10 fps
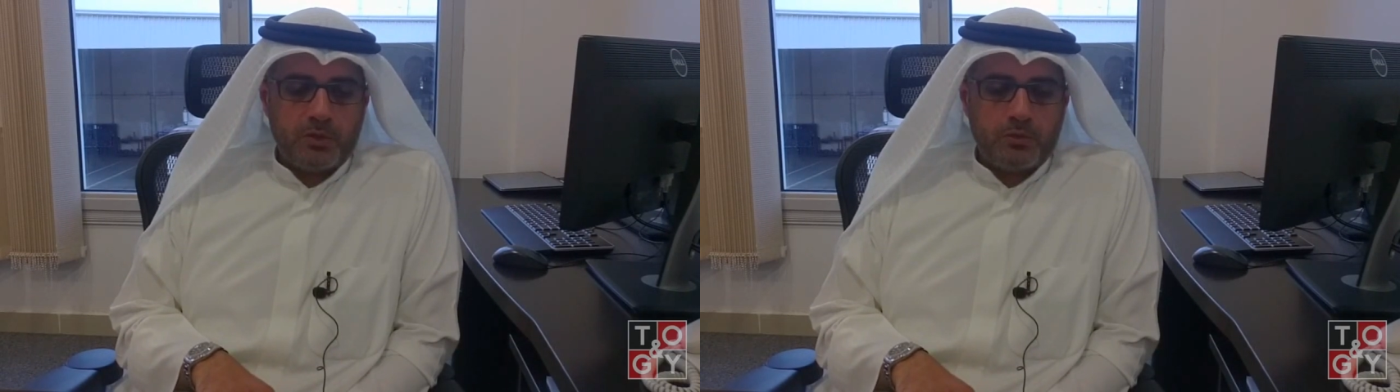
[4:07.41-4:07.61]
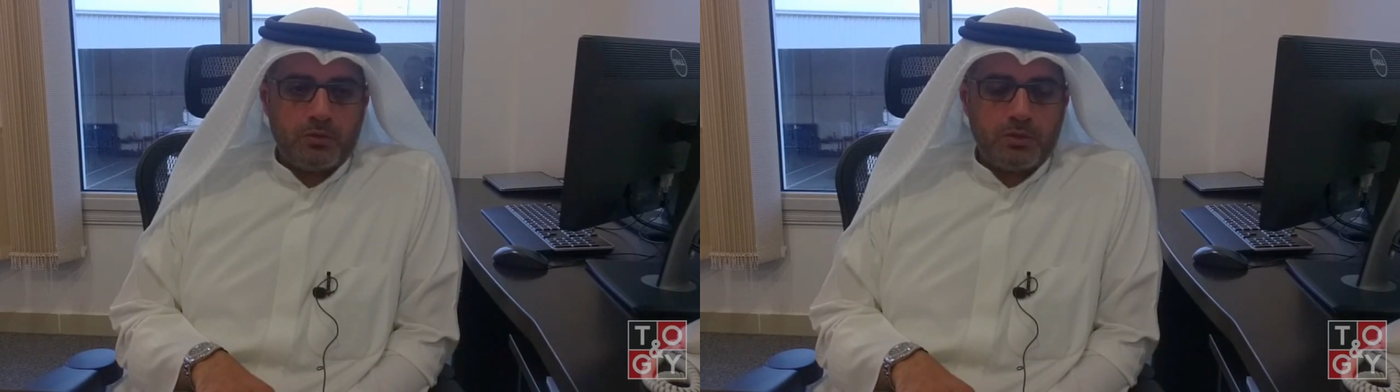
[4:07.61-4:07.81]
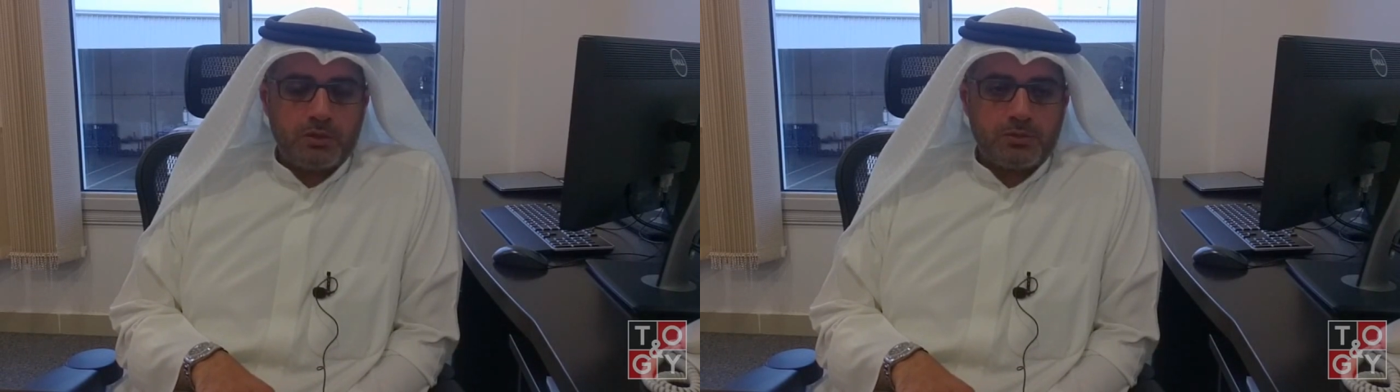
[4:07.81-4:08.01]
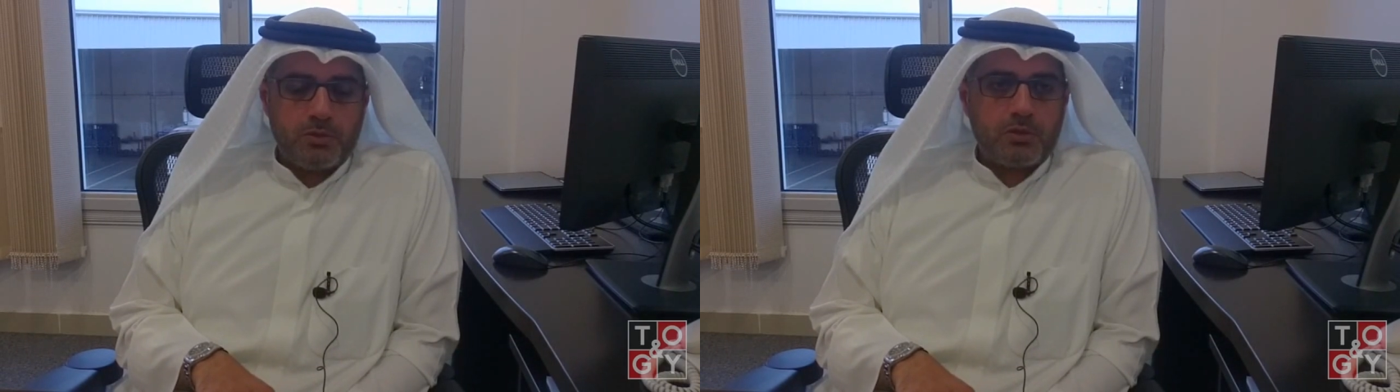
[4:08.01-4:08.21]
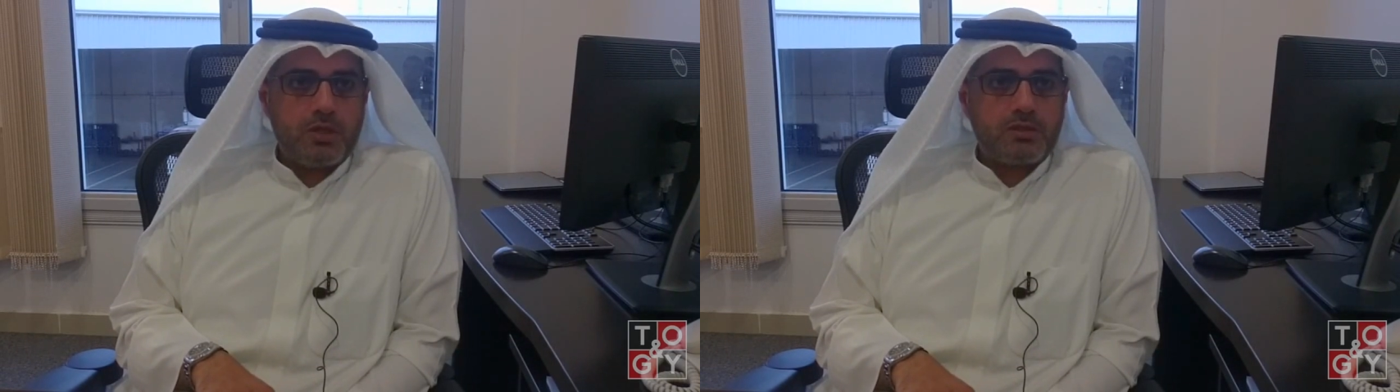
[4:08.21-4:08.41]
you know, the
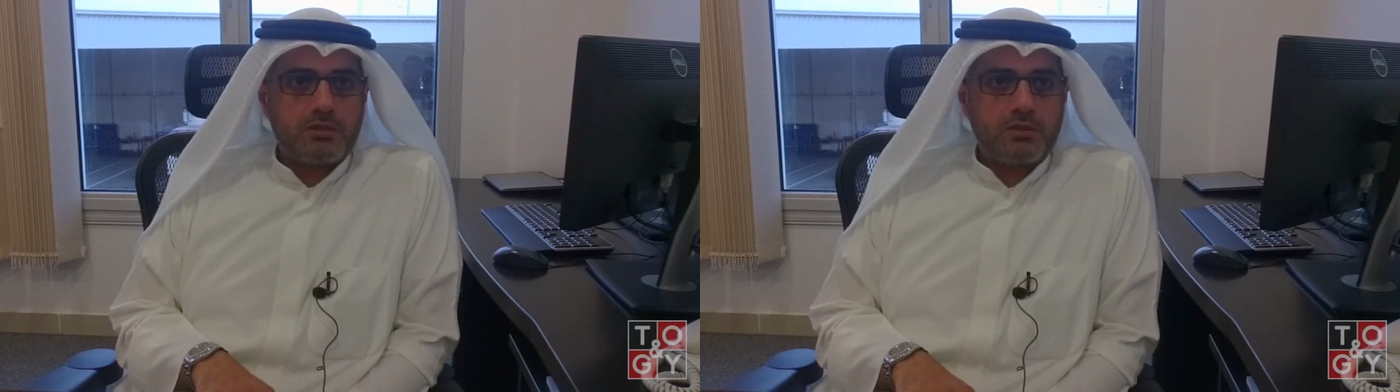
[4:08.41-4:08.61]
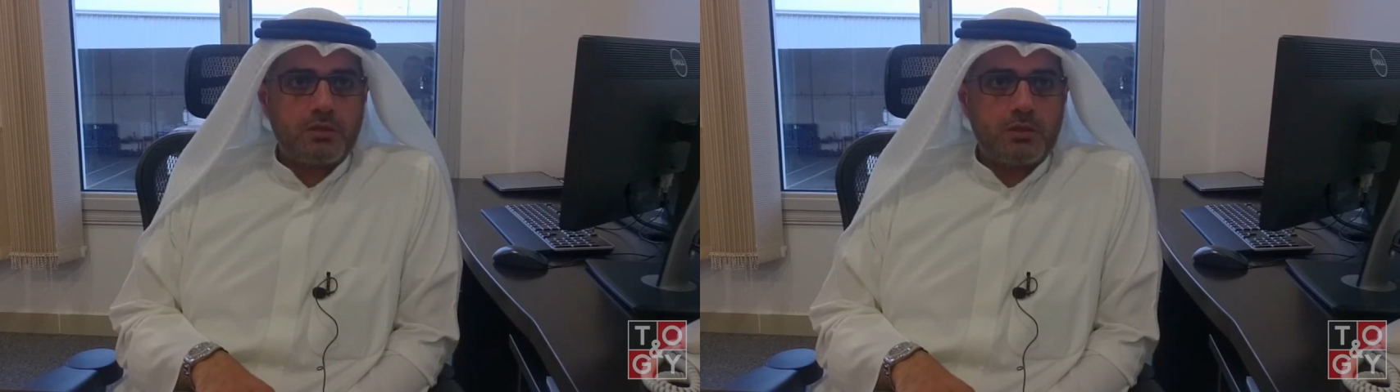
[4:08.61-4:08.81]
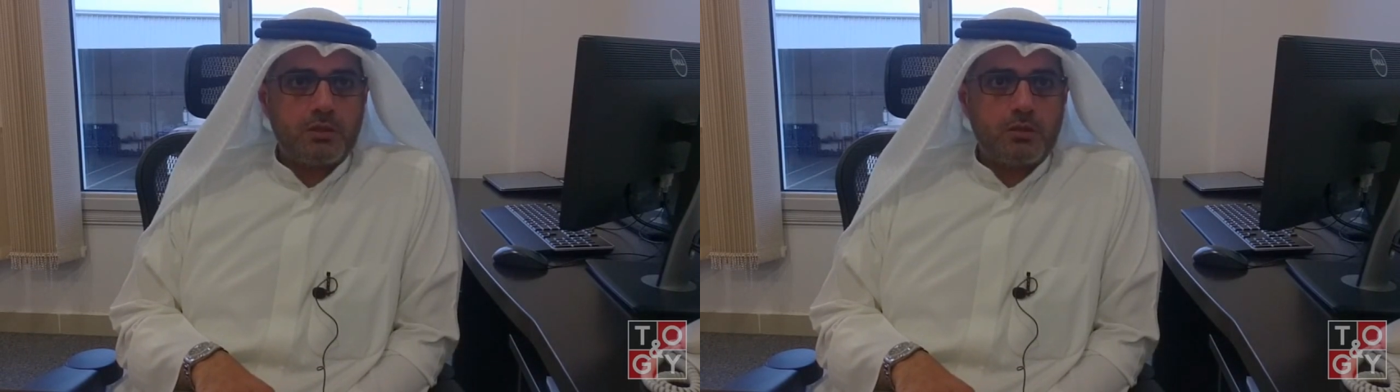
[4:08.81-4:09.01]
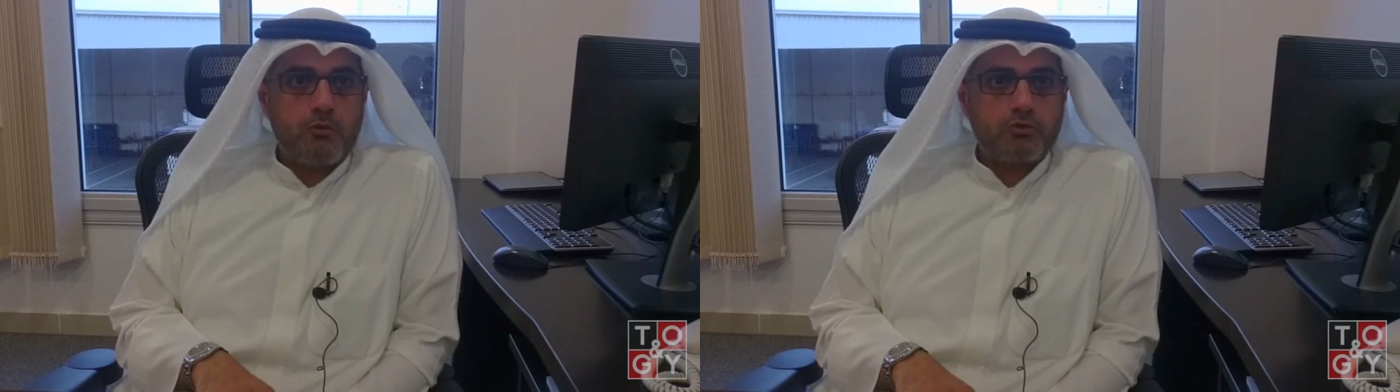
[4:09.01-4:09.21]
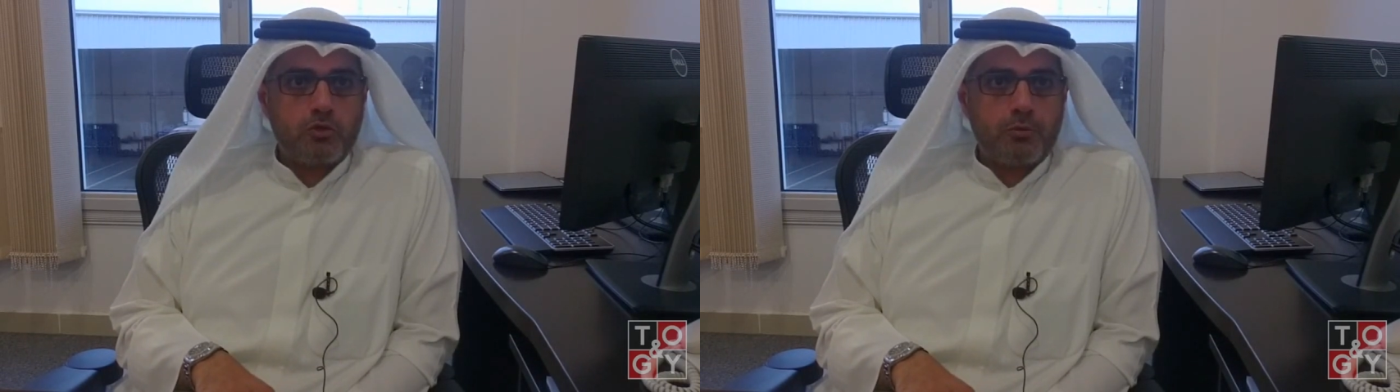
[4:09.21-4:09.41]
spotlight
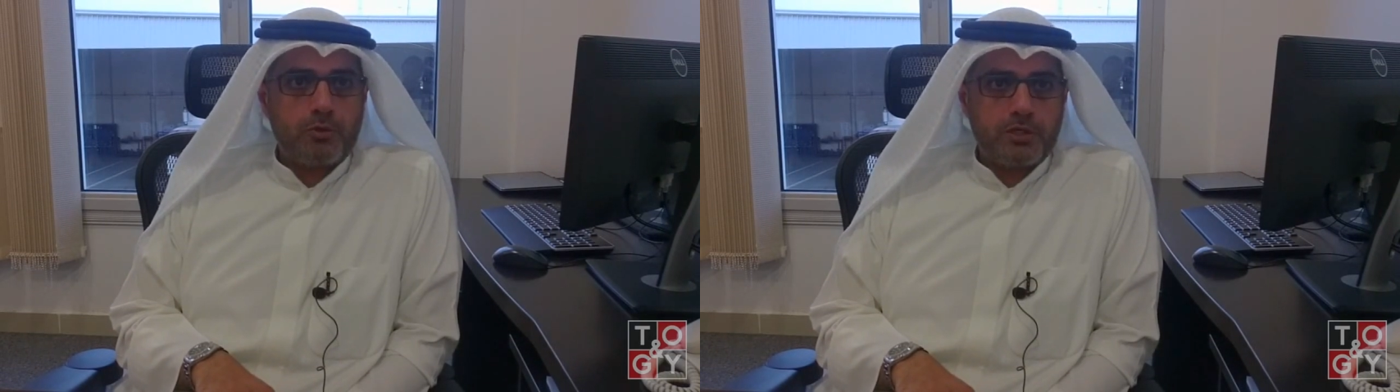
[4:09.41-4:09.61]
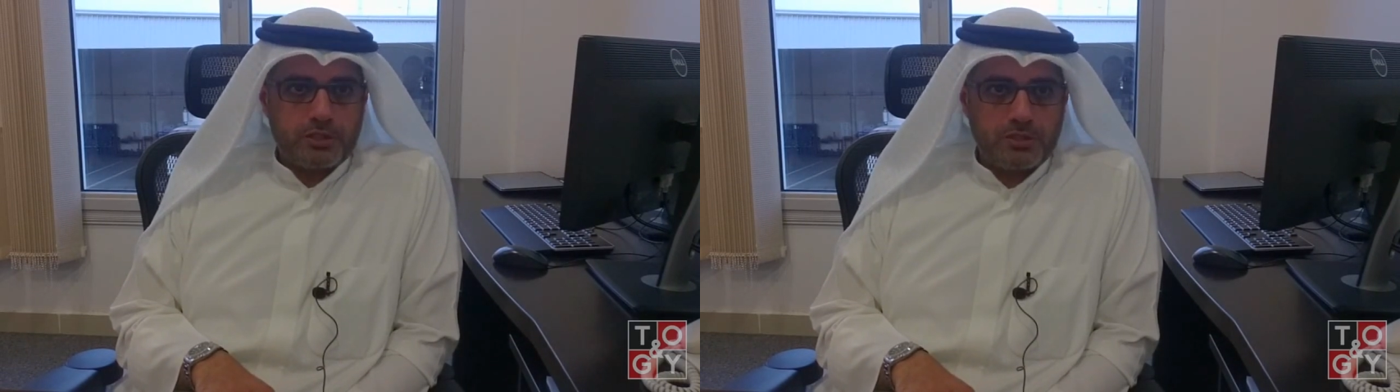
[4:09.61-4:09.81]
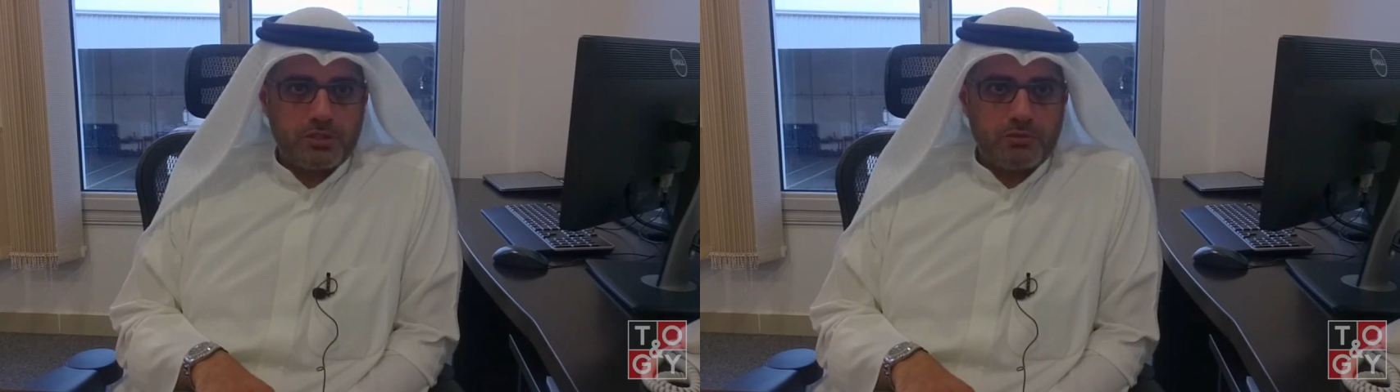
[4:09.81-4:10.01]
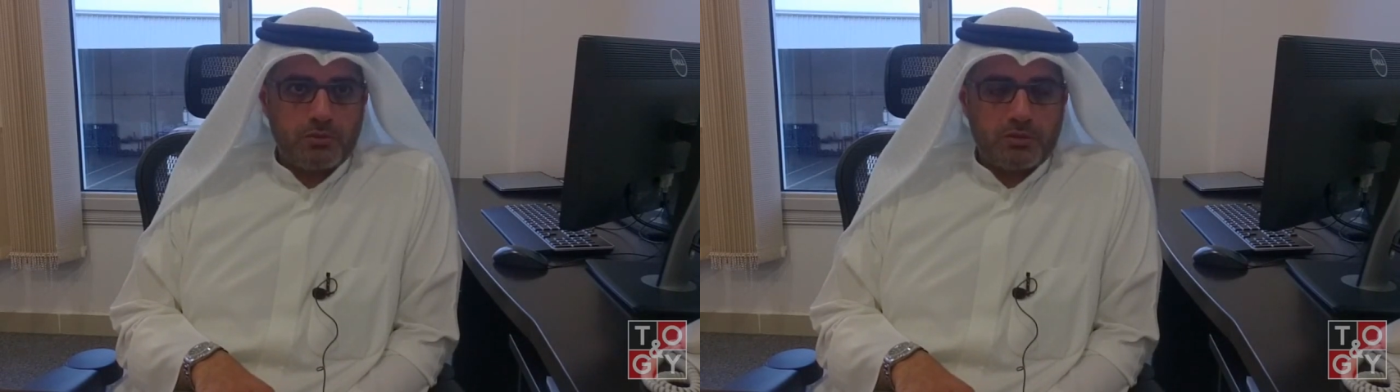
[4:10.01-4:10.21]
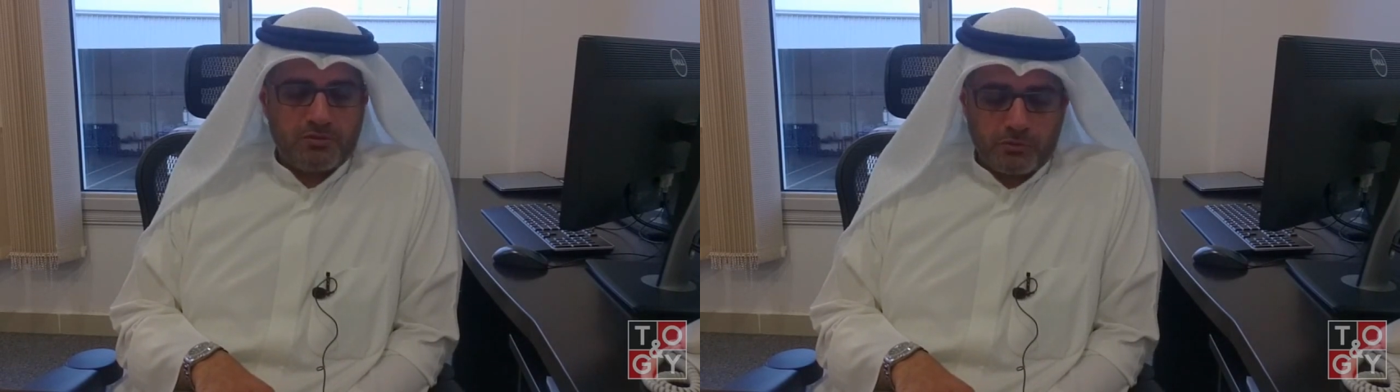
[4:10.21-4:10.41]
offshore operations
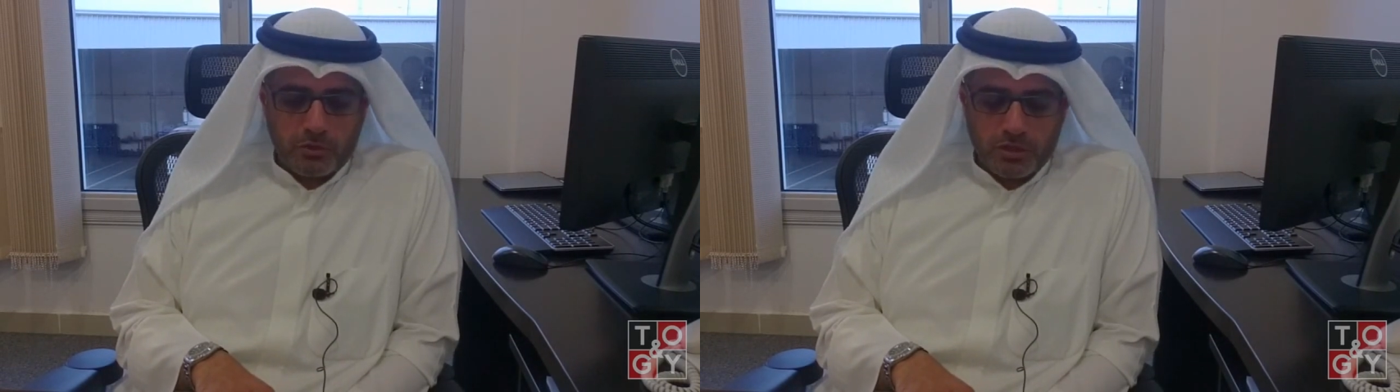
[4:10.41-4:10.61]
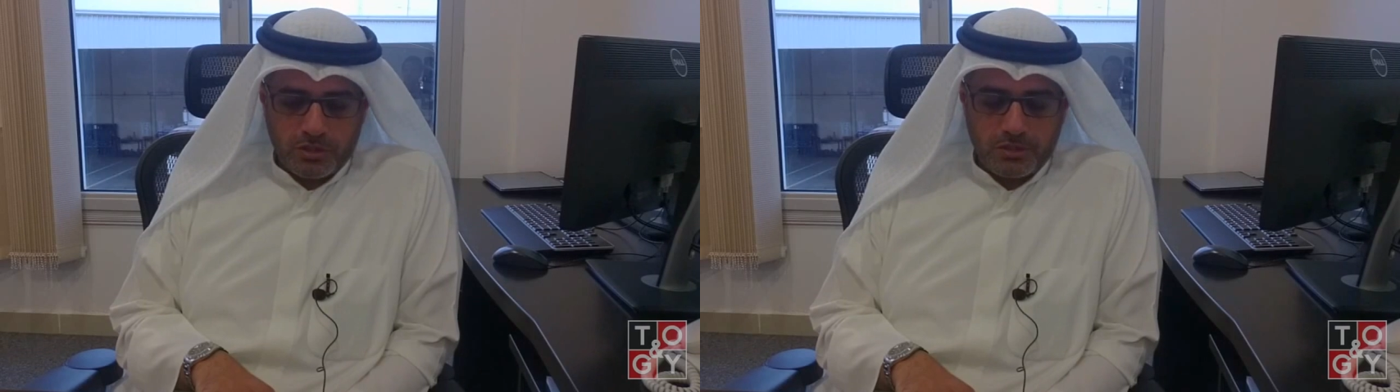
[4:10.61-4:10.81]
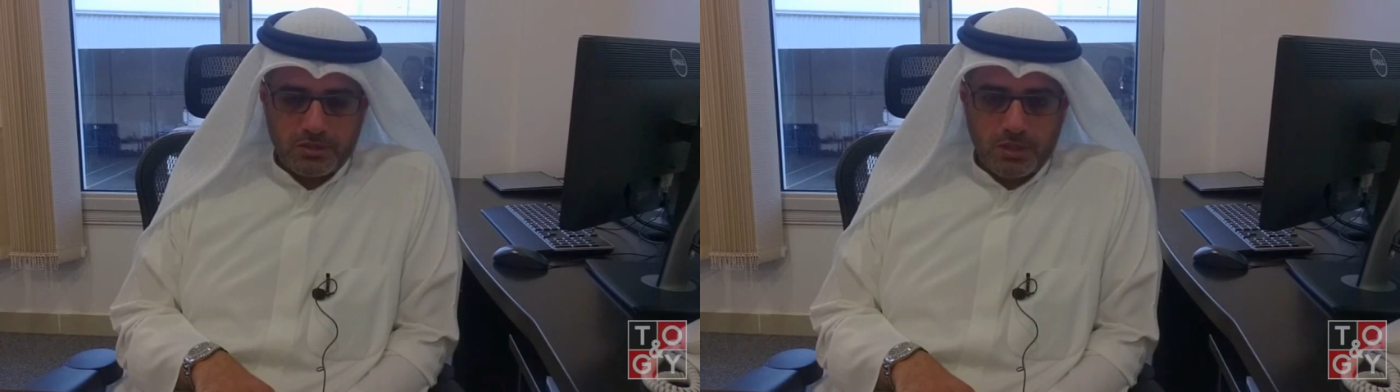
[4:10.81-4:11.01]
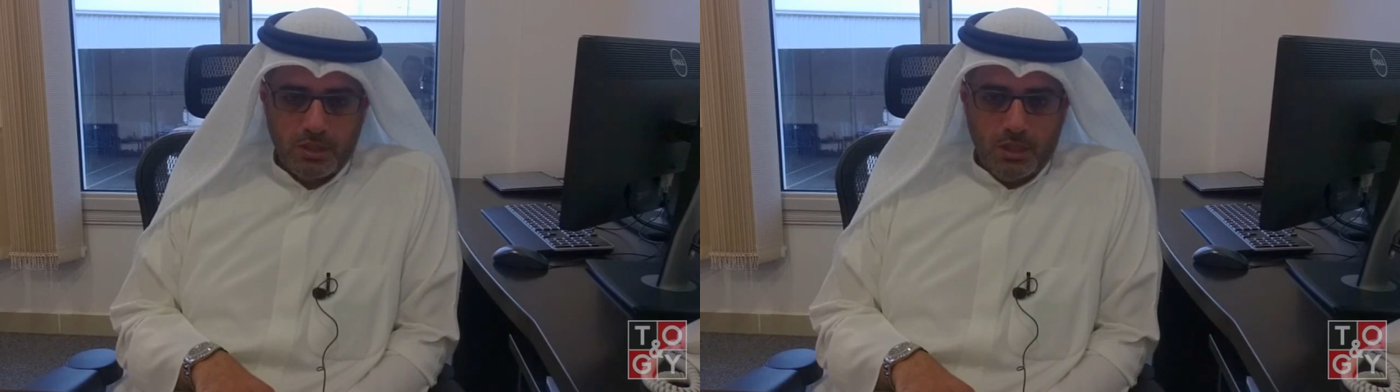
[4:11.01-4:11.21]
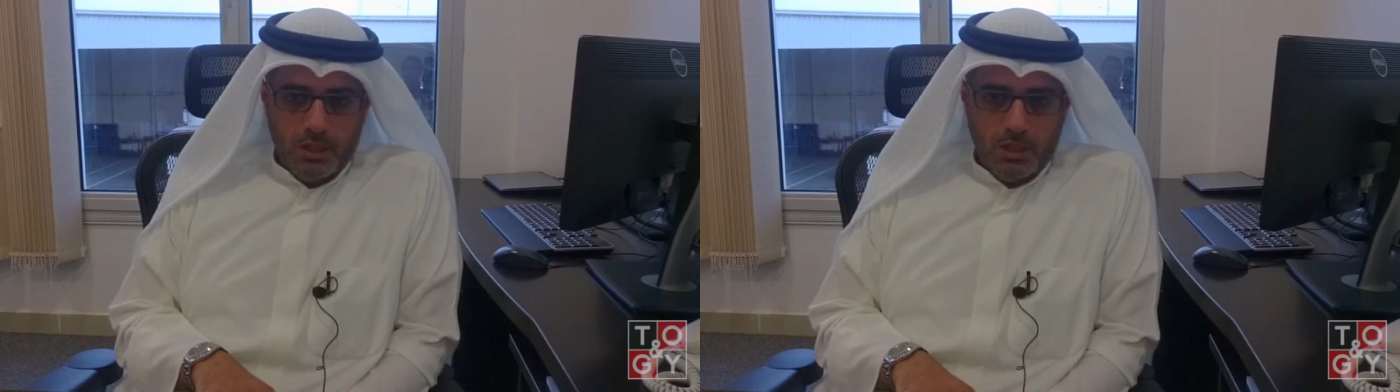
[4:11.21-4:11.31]
with tough conditions.